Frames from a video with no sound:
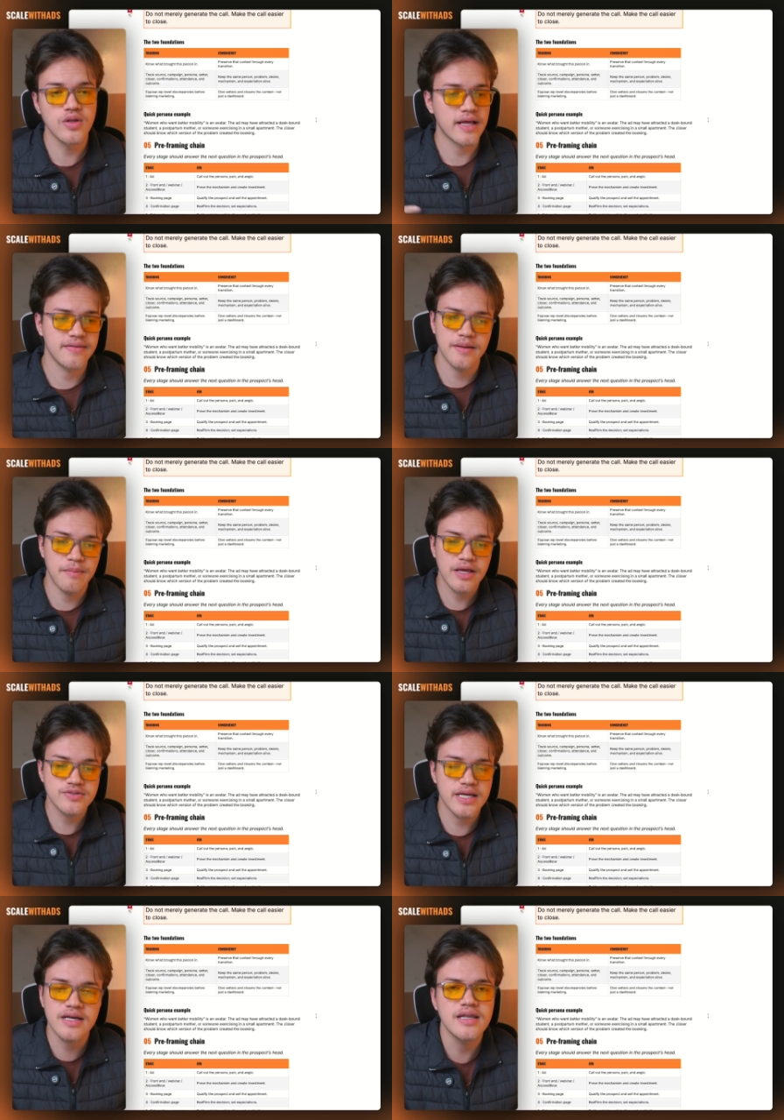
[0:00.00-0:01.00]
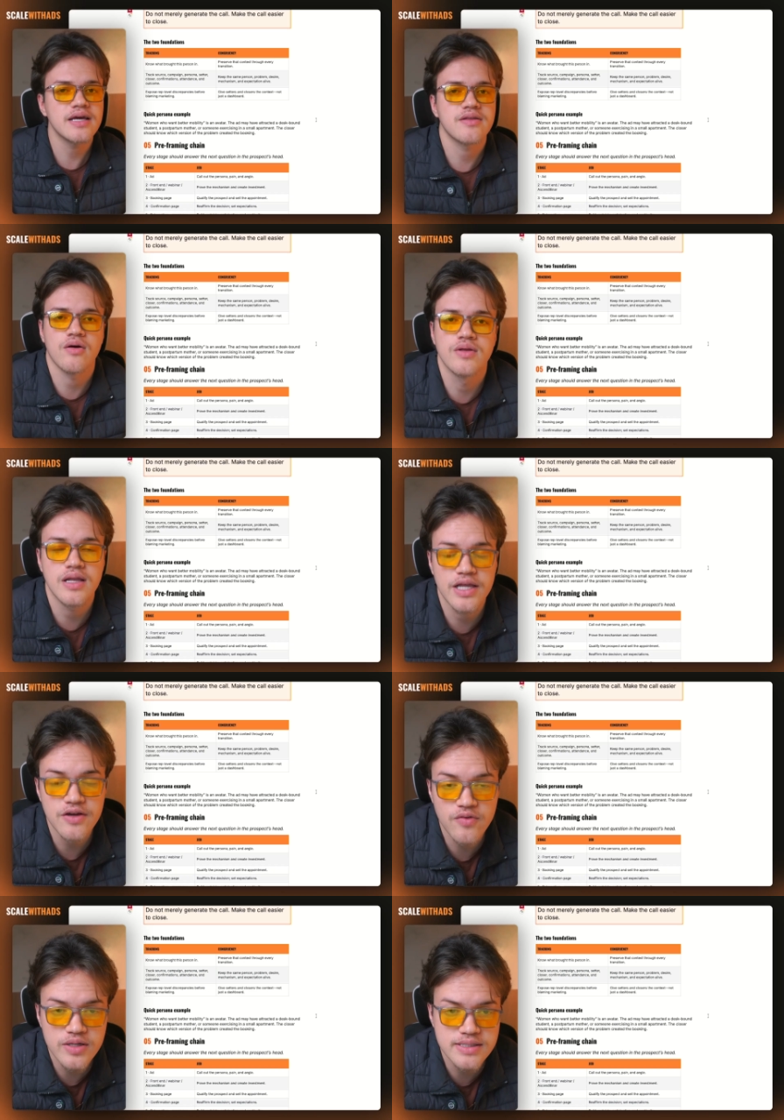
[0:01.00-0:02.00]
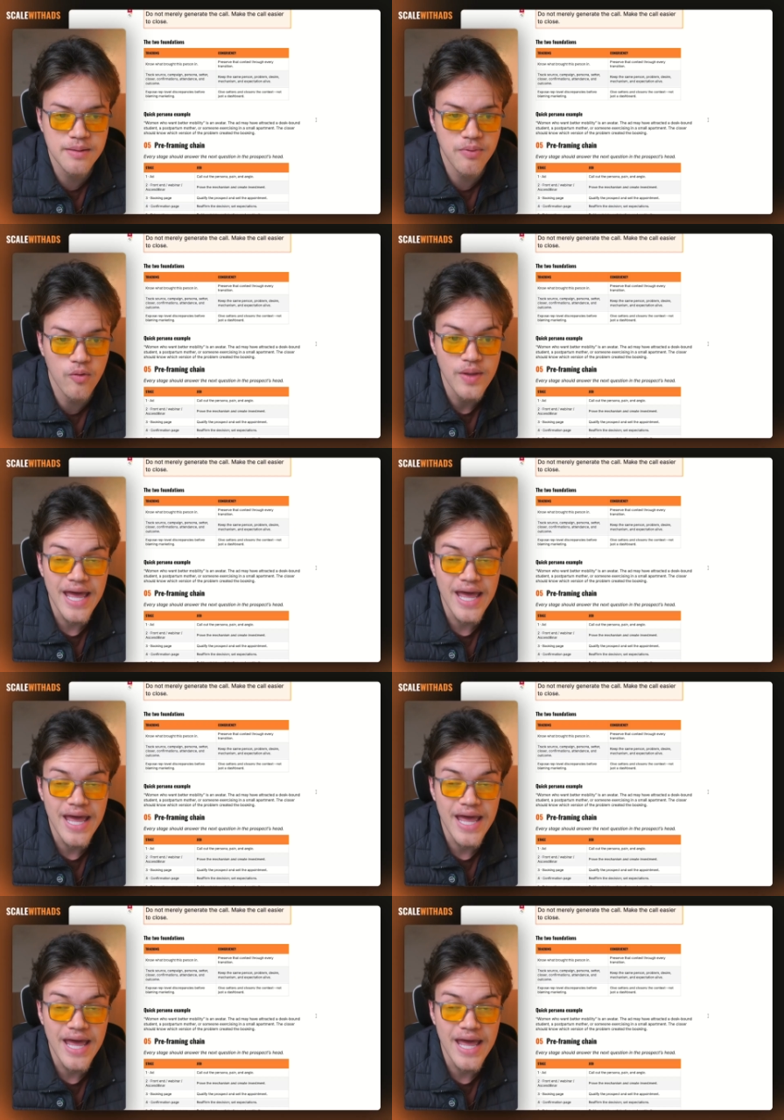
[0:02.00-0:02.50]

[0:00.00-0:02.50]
like the emails they clicked on a link, for example,